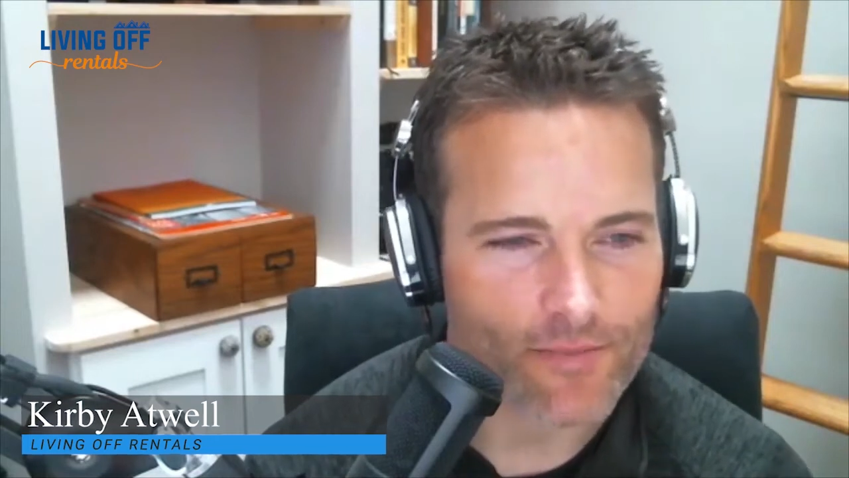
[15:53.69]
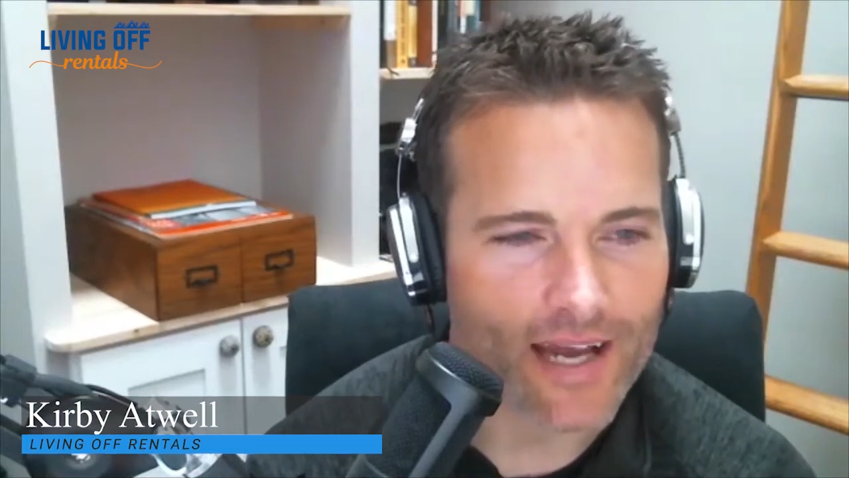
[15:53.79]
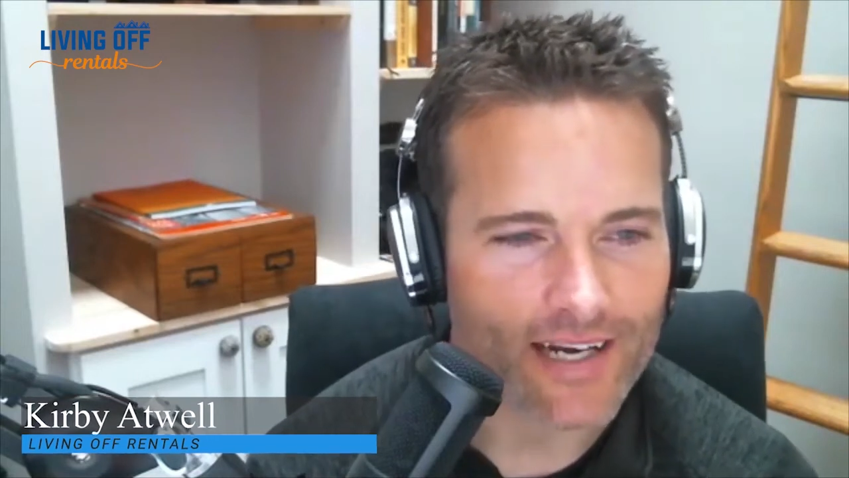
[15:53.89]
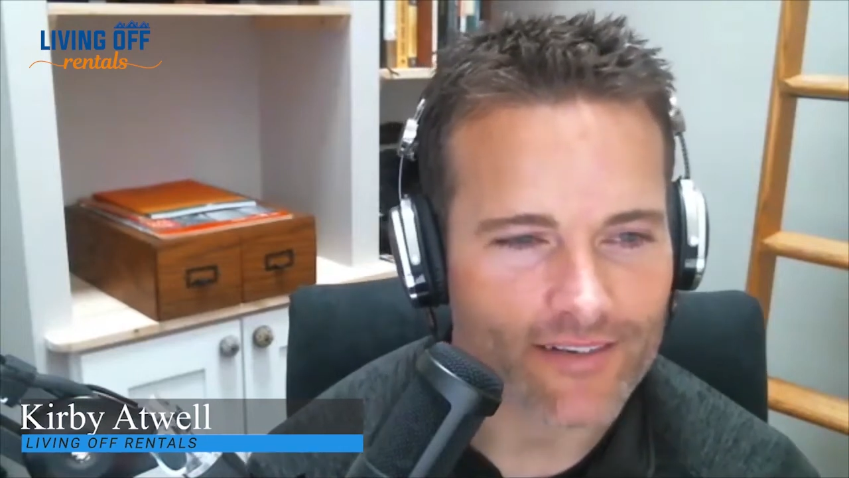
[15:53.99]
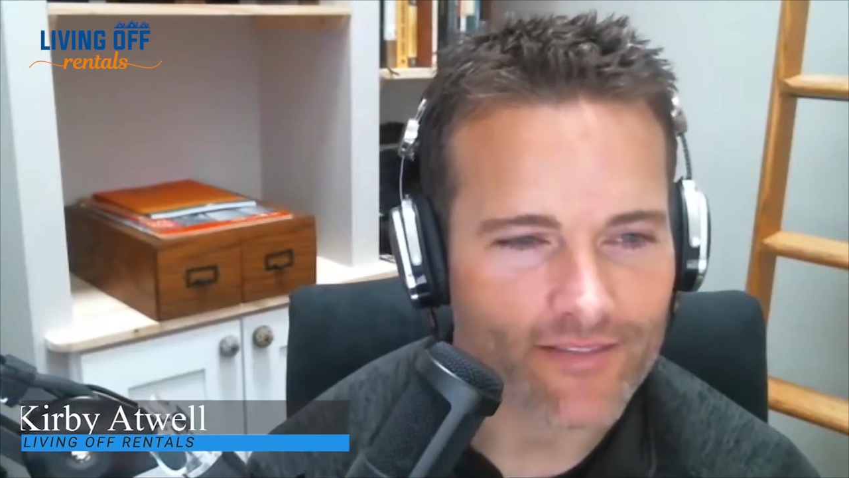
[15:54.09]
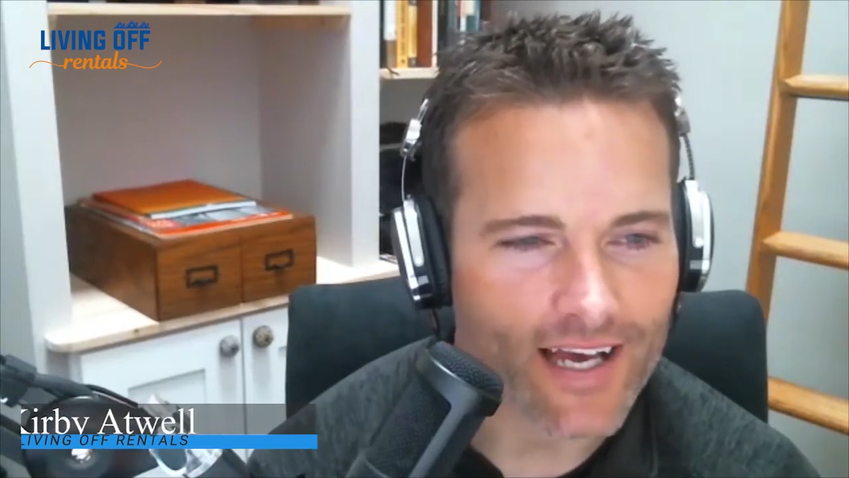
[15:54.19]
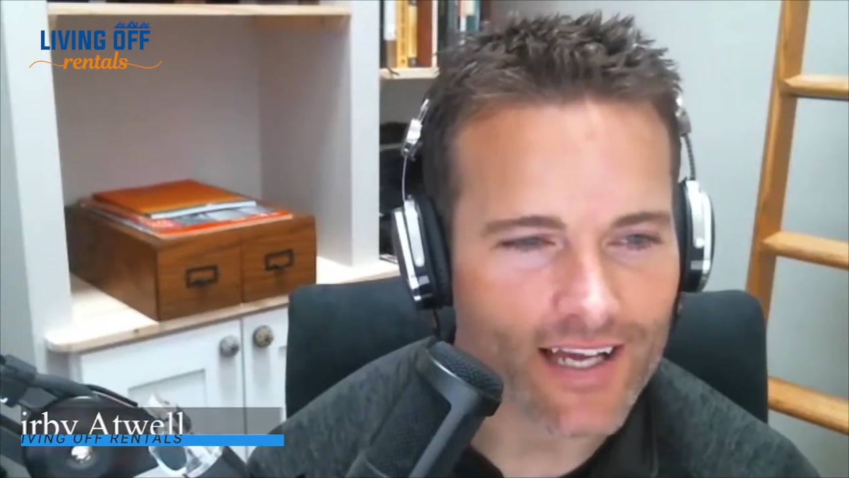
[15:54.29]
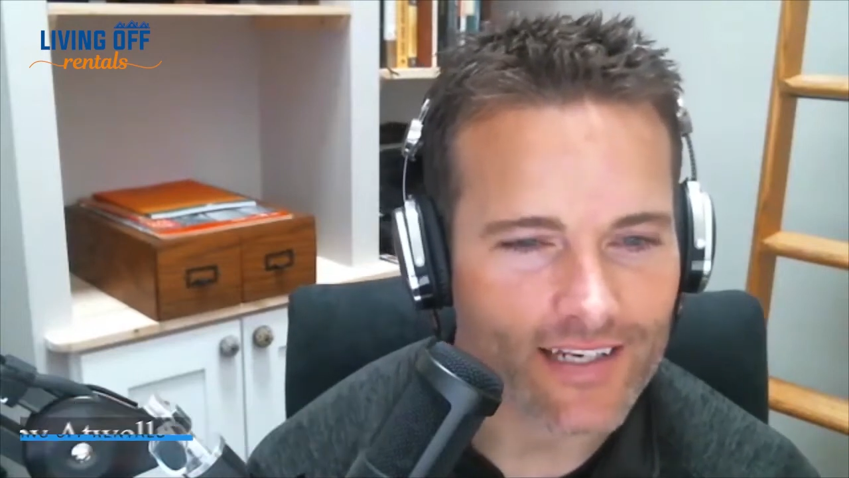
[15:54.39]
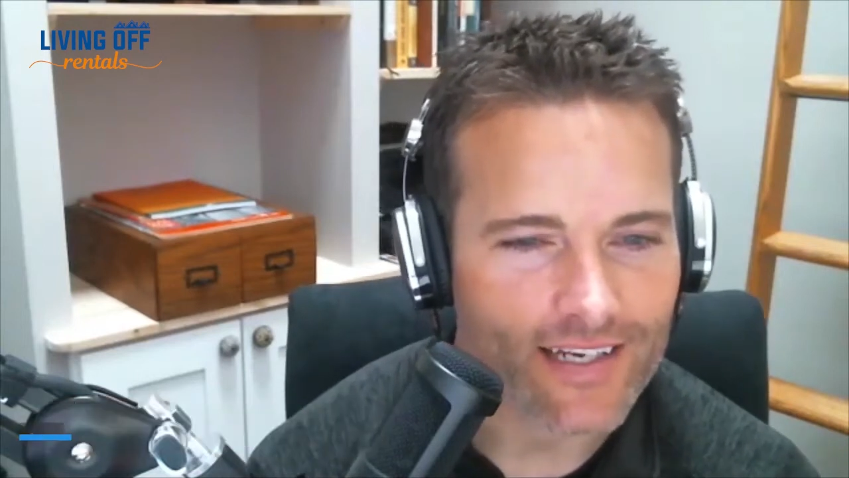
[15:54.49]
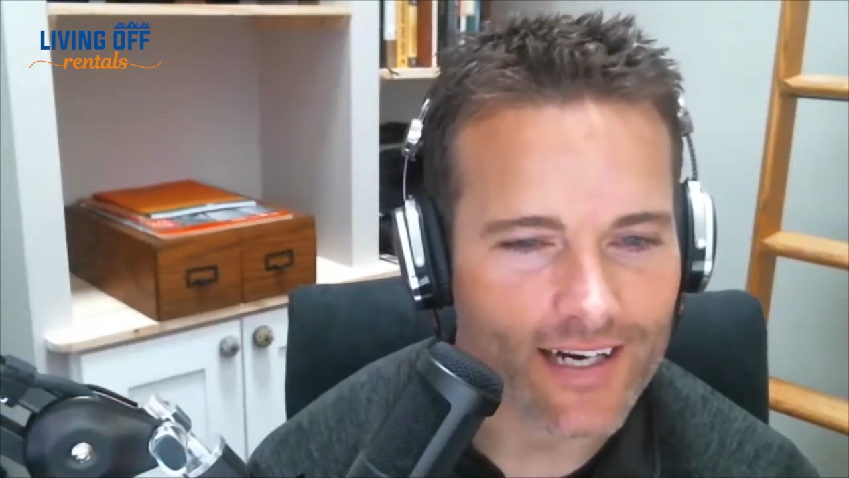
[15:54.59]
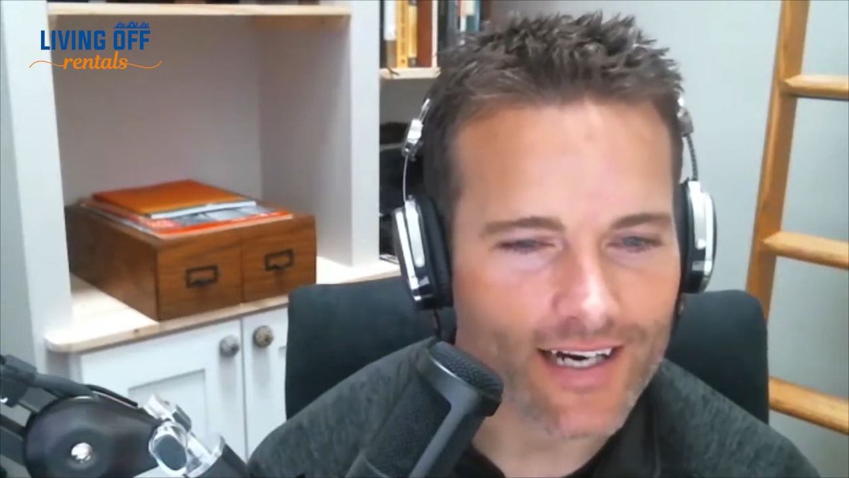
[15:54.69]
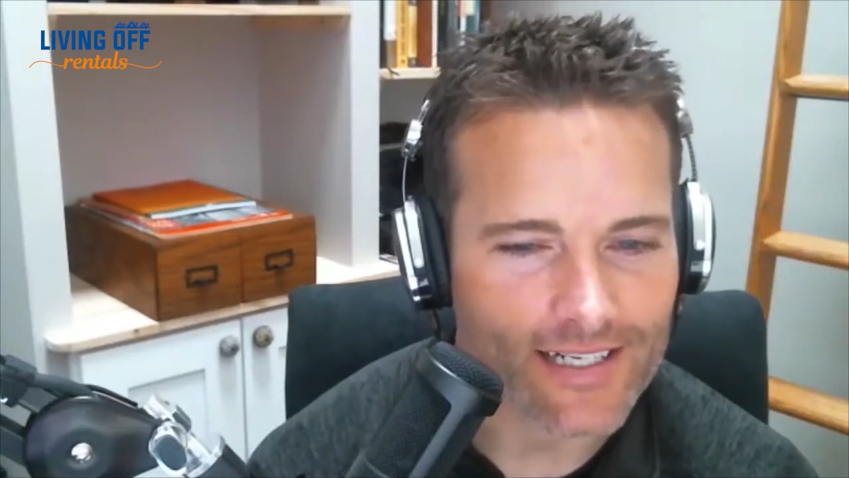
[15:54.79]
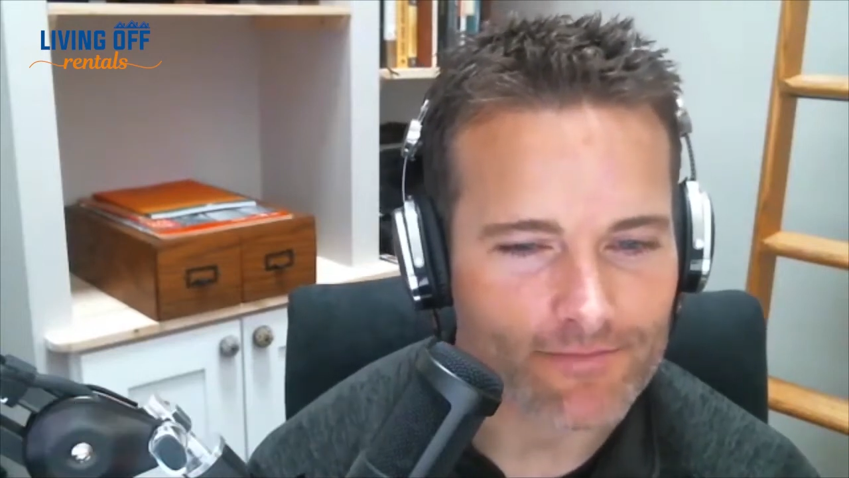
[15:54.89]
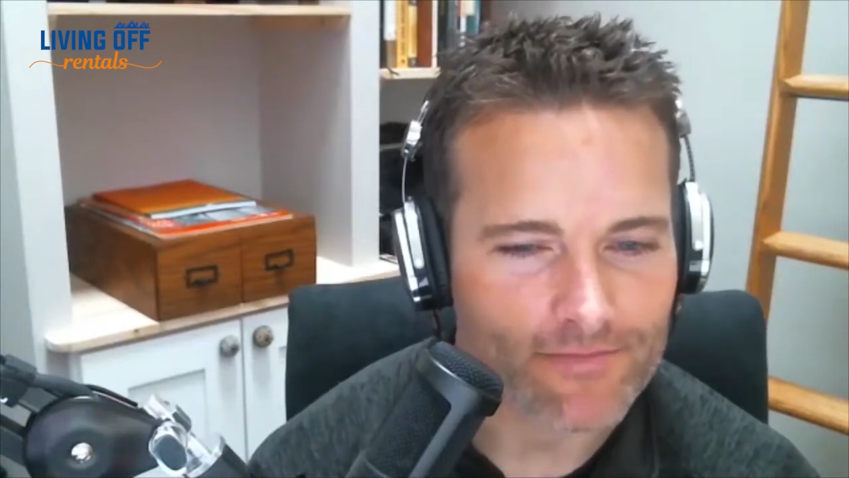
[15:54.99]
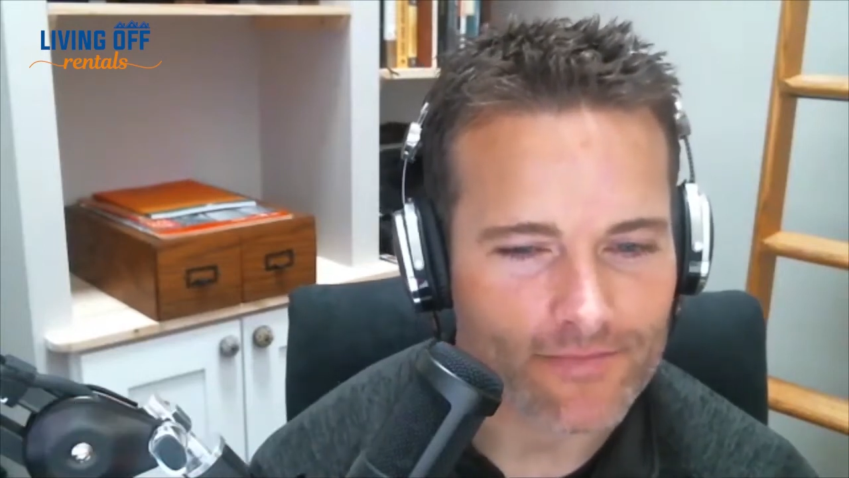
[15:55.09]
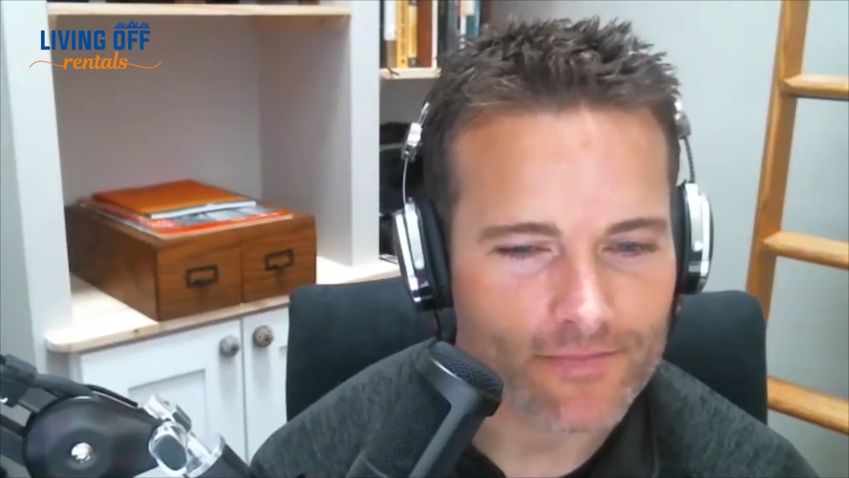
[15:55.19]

it was competitive then.